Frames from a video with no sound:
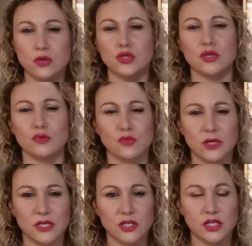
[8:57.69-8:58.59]
not too
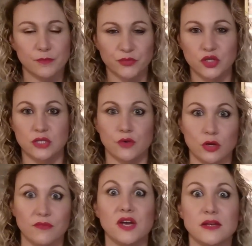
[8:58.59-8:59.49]
rich, because you've
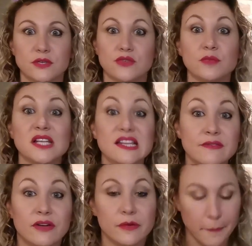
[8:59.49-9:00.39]
got the flavours from the
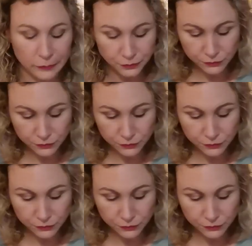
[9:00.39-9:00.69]
liver.